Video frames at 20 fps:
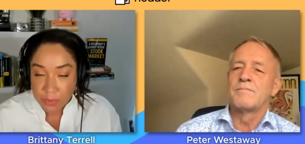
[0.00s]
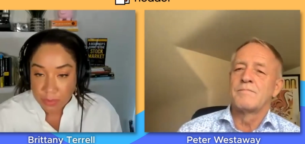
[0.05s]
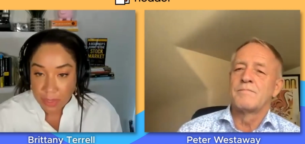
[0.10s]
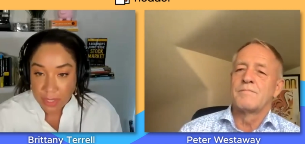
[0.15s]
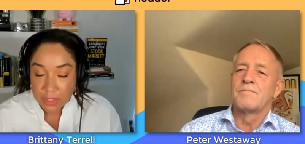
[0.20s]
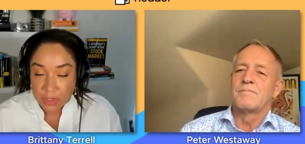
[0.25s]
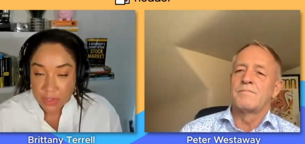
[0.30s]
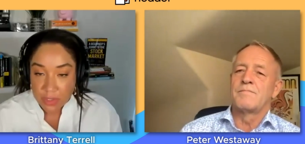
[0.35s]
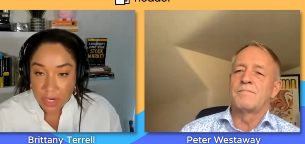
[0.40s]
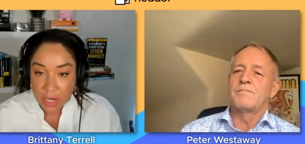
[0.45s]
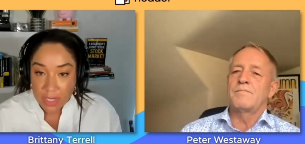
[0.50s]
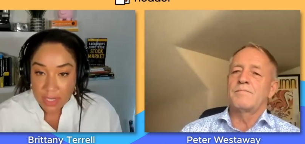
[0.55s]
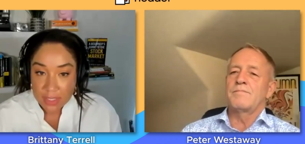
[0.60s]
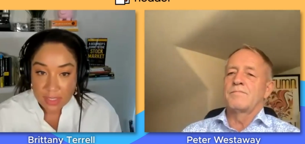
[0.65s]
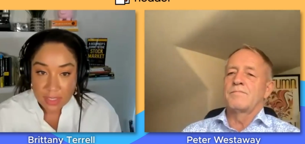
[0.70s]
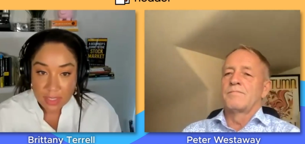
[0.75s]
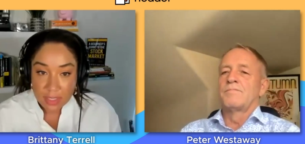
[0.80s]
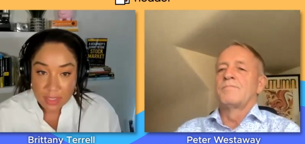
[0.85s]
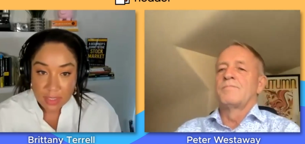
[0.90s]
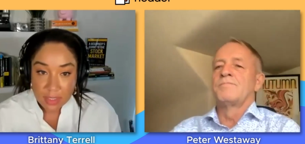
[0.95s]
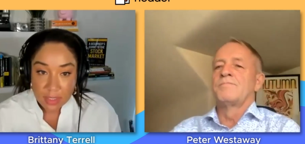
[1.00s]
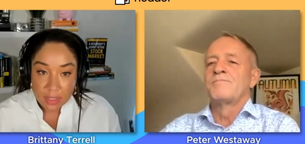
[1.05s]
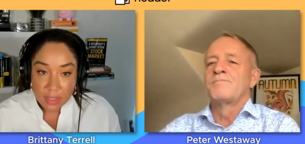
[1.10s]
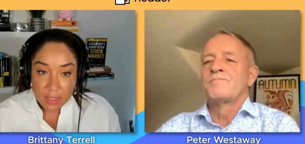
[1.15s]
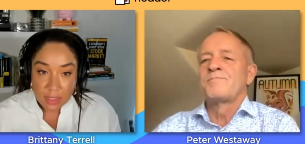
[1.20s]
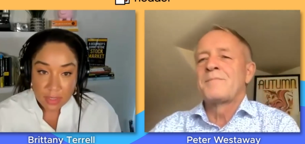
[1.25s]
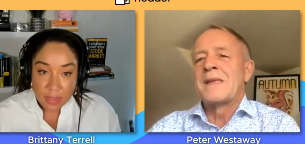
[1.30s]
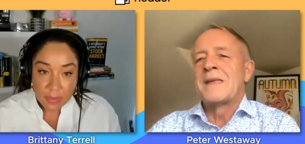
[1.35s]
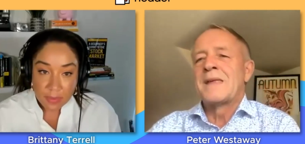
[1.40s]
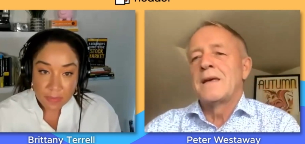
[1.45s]
Speaker 1: price strikes?
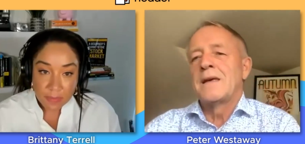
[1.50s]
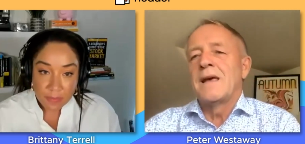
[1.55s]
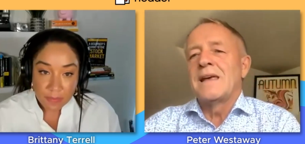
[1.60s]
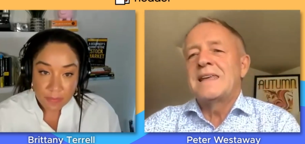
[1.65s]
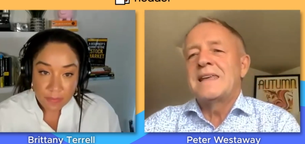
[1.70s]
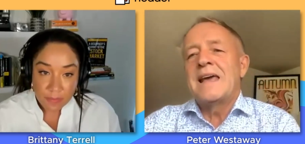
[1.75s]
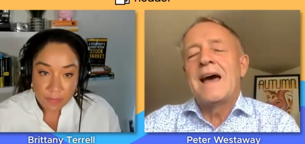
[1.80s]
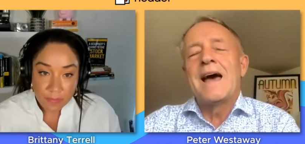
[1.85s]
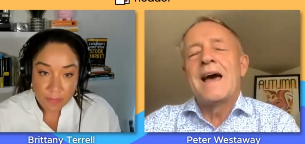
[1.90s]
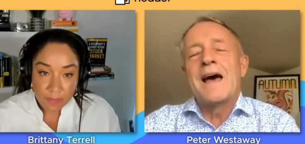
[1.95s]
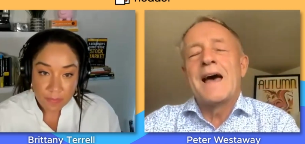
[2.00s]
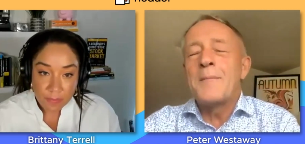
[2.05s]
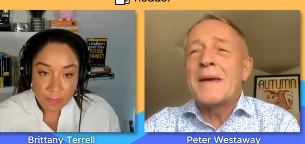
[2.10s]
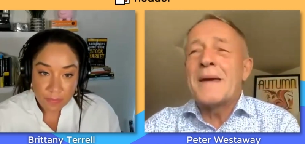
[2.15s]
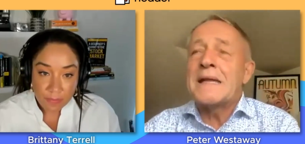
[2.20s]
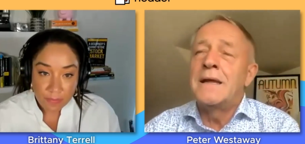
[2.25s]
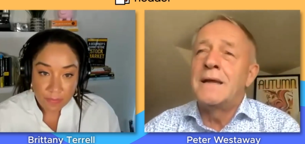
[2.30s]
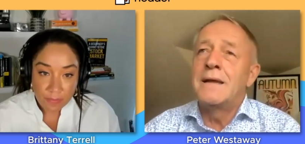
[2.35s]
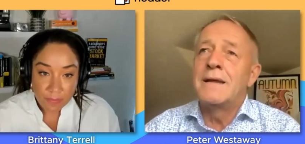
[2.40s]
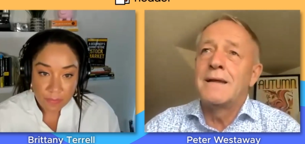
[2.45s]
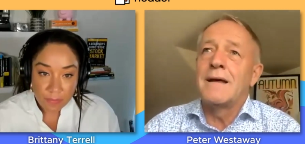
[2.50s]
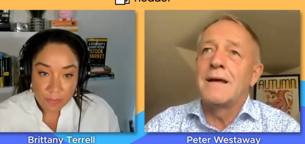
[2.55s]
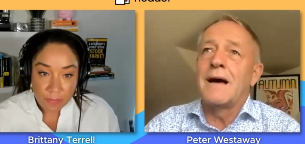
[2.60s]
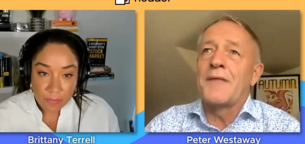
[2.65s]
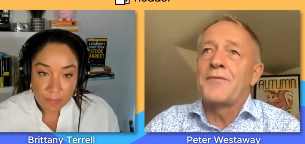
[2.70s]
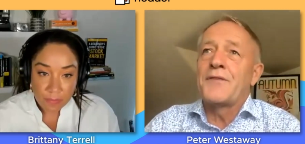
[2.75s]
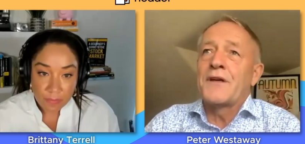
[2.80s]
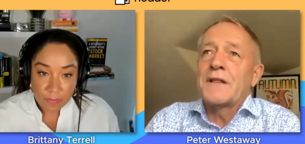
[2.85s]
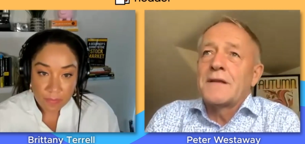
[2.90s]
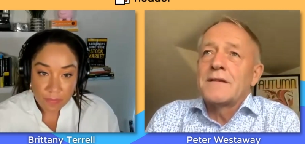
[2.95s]
Speaker 2: Yeah, I mean,
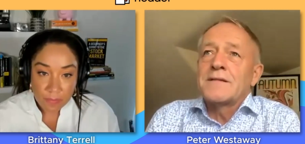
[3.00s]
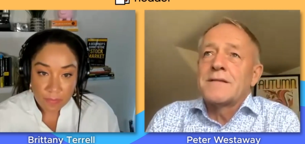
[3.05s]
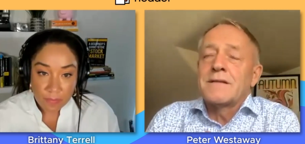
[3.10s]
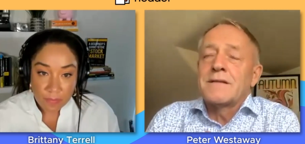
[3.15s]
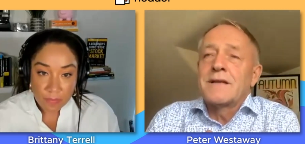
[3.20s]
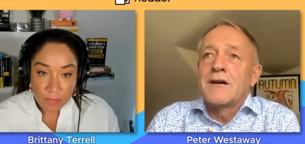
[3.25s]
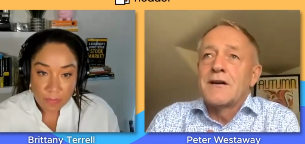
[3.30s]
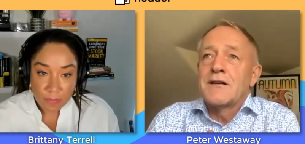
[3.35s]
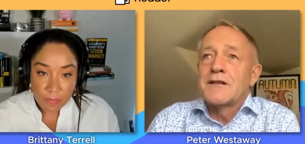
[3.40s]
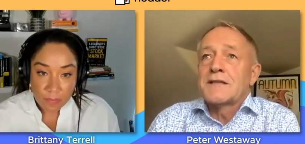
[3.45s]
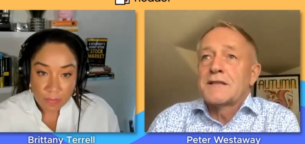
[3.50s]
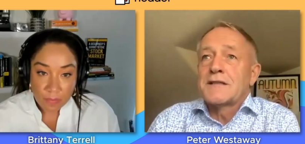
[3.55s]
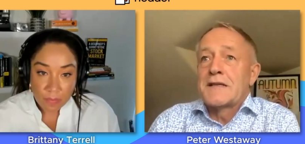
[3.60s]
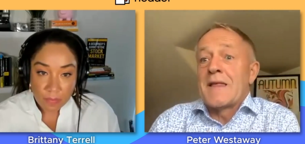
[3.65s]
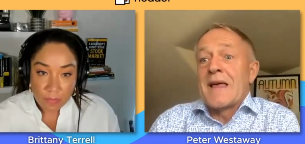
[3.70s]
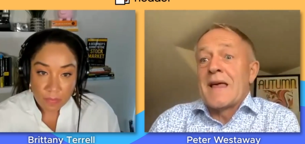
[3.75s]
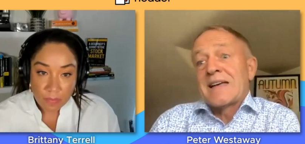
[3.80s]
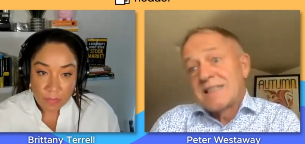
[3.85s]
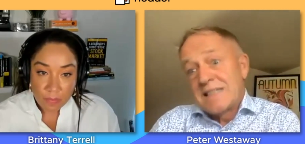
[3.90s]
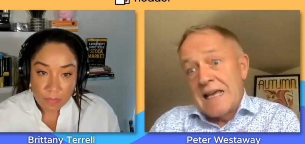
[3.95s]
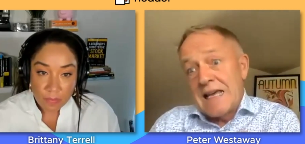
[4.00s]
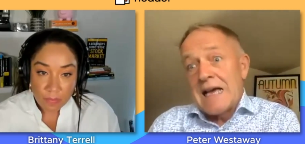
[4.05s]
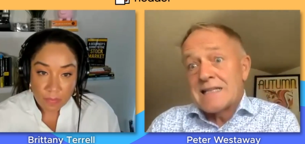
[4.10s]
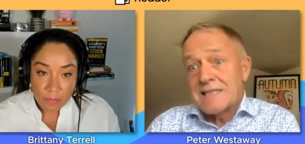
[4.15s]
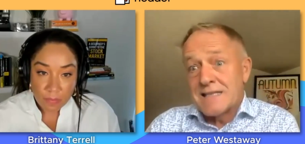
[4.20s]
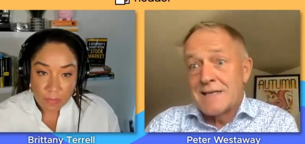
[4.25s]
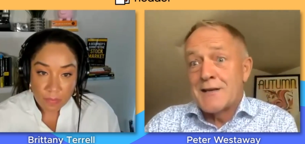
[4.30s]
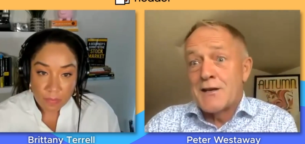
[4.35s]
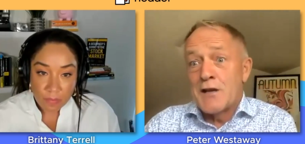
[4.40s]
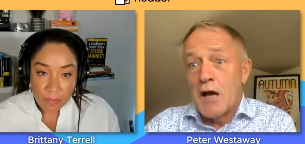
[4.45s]
I think the answer to that is
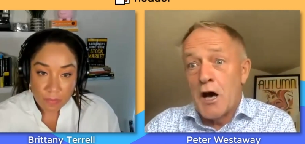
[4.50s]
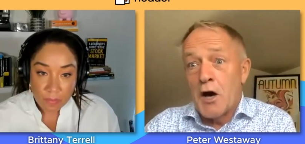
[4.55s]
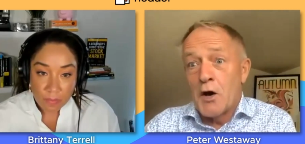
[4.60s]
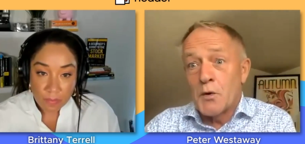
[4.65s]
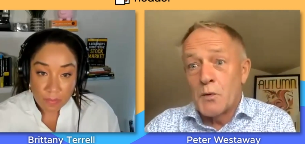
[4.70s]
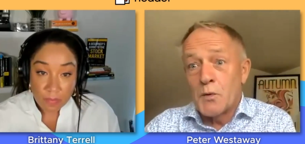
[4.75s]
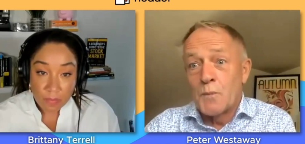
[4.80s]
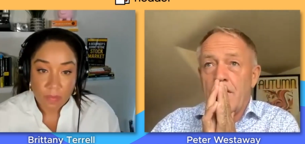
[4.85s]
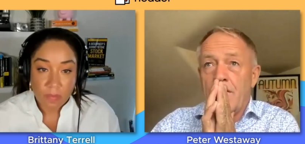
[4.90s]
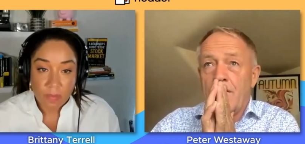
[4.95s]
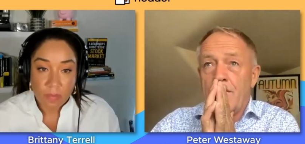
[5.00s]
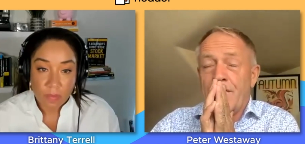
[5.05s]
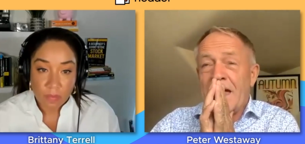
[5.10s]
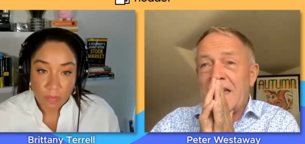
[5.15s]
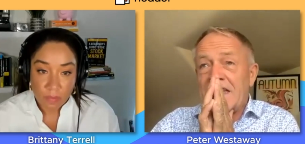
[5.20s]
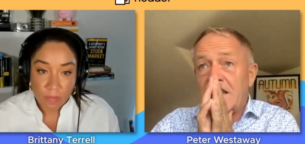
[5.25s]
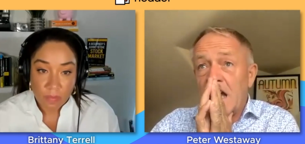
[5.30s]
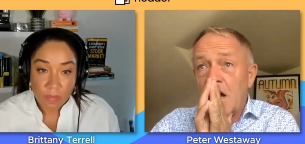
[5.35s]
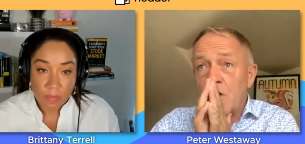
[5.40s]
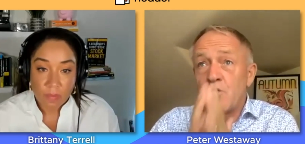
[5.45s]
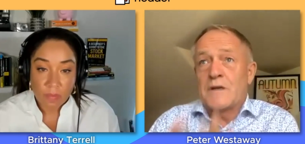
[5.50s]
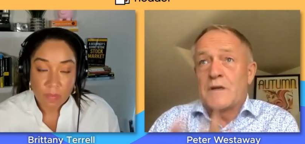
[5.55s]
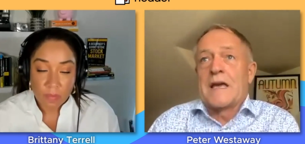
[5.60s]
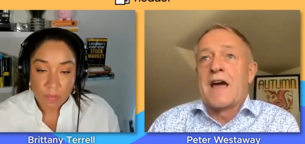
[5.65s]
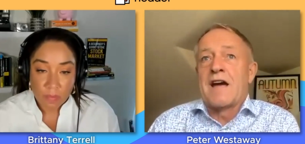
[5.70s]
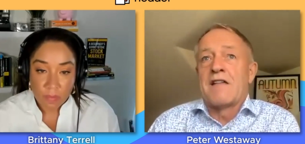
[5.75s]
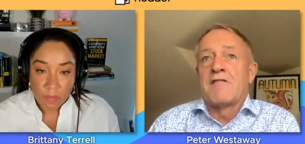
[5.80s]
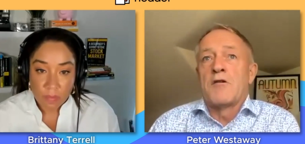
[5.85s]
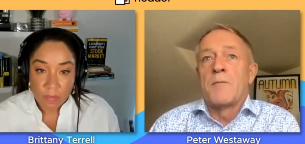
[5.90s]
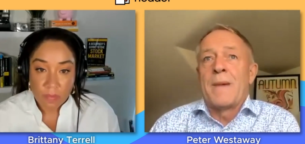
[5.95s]
yes and no. They don't
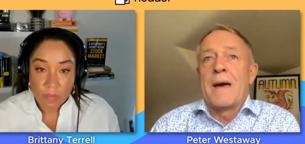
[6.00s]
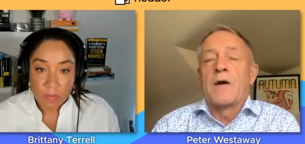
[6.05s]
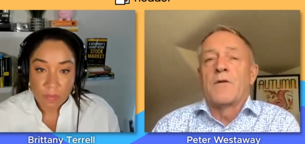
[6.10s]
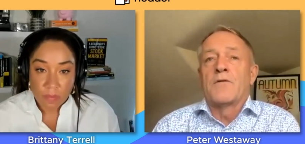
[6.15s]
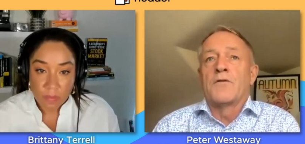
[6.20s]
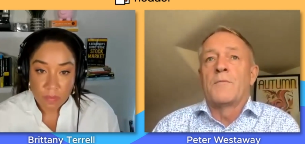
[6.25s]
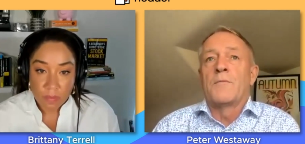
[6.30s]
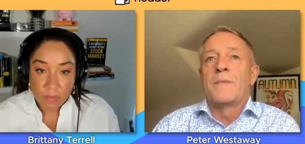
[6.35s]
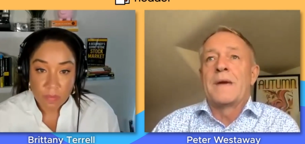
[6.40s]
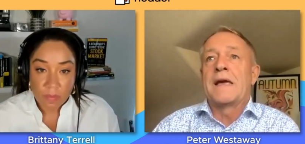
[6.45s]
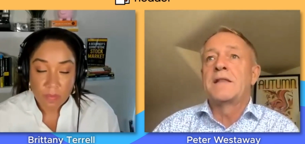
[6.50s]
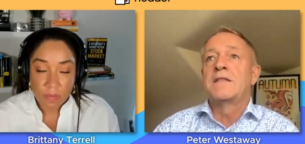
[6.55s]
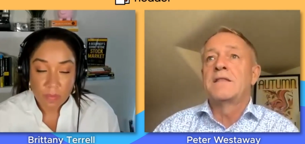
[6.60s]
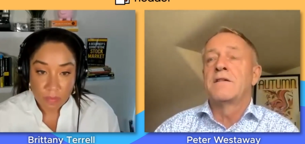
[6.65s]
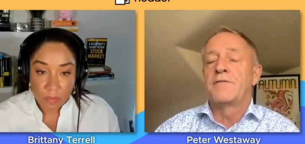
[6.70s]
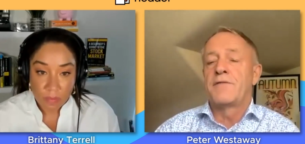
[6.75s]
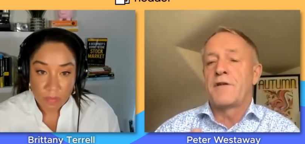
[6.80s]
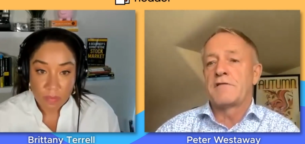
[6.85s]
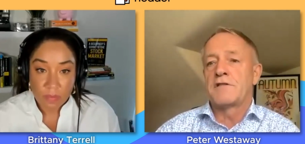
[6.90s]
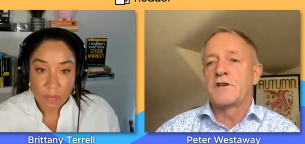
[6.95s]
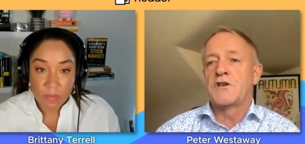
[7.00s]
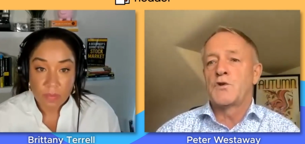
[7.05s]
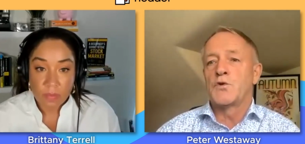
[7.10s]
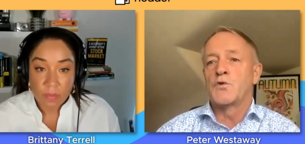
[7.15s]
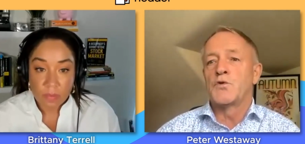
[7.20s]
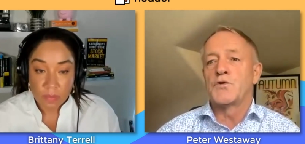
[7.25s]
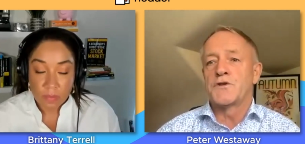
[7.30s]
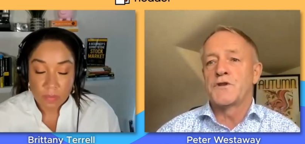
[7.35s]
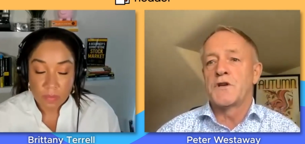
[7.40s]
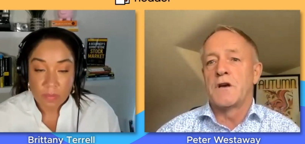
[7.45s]
care about them in the very
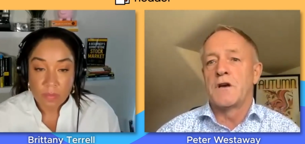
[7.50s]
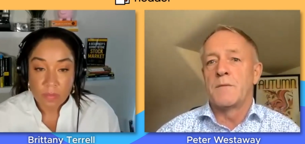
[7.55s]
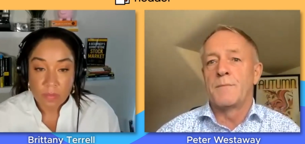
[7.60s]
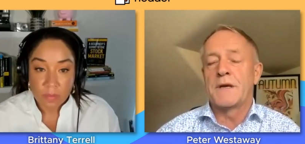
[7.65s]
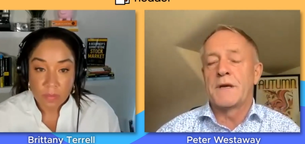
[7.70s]
short term